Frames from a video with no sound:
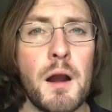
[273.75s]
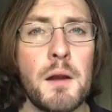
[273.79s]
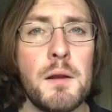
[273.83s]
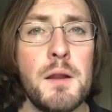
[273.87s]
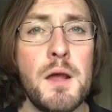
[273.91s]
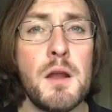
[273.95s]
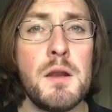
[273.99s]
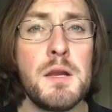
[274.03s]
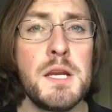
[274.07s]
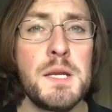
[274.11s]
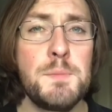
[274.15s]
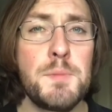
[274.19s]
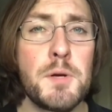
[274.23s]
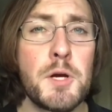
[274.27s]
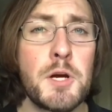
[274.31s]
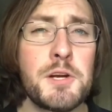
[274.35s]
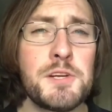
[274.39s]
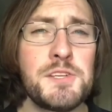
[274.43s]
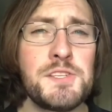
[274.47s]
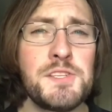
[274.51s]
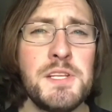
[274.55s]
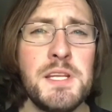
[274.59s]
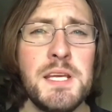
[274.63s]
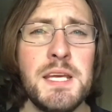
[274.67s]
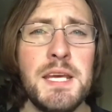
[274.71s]
Now,
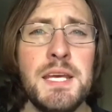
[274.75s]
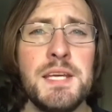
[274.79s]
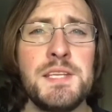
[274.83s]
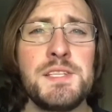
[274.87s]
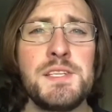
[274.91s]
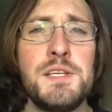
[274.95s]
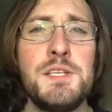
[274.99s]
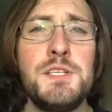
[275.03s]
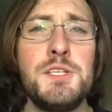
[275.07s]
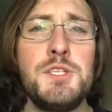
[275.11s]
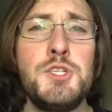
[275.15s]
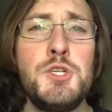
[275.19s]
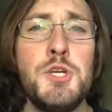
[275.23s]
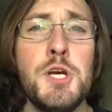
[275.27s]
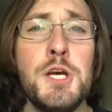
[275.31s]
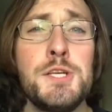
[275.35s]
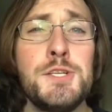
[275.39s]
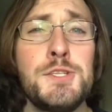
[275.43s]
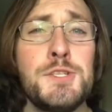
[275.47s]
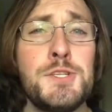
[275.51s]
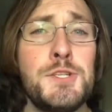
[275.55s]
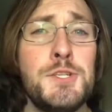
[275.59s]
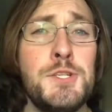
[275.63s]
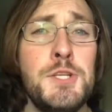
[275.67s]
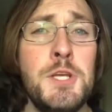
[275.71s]
depersoning isn't
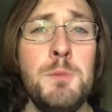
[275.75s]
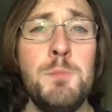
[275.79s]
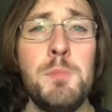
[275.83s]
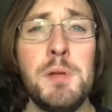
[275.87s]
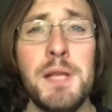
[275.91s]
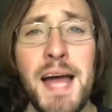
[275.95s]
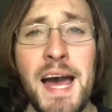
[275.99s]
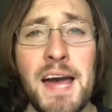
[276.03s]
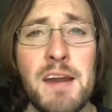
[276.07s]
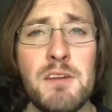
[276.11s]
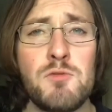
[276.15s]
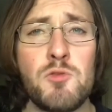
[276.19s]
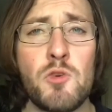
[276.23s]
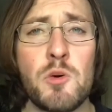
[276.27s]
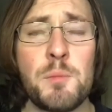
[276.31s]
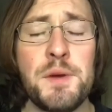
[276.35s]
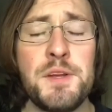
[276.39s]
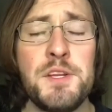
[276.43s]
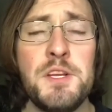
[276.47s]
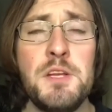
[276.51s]
just deplatforming.